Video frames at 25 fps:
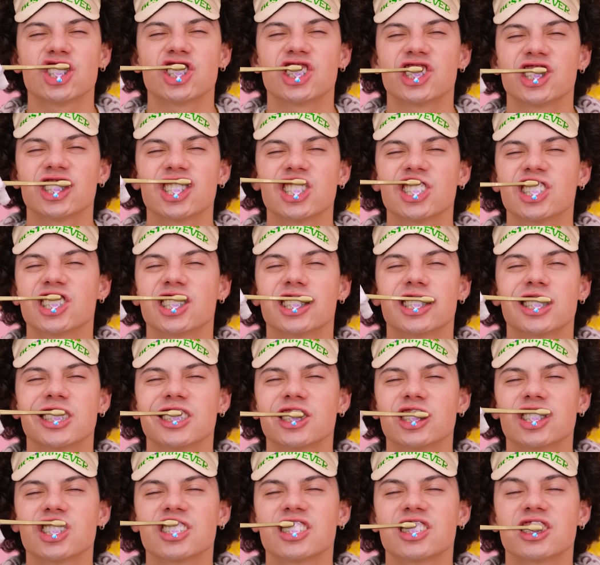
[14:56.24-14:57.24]
Mmm,
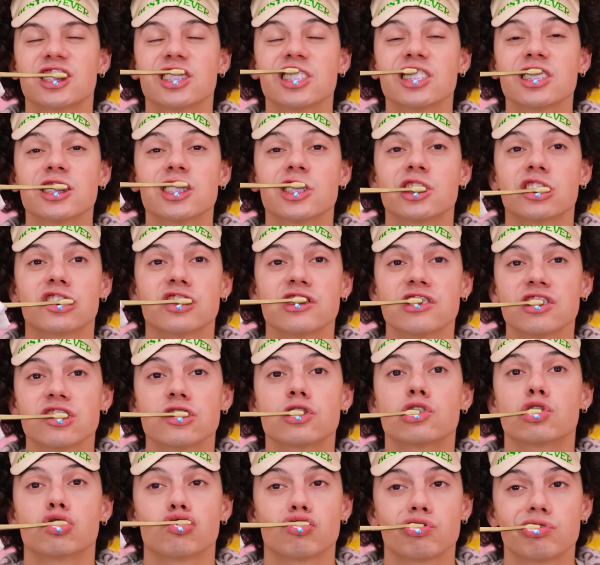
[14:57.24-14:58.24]
that feels
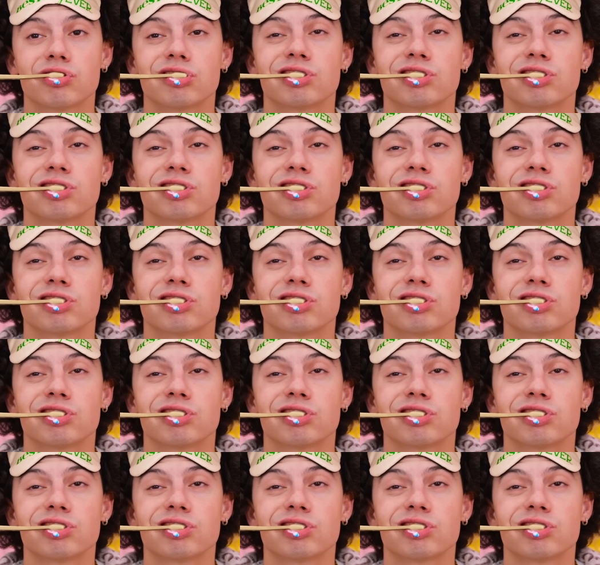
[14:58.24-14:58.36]
great.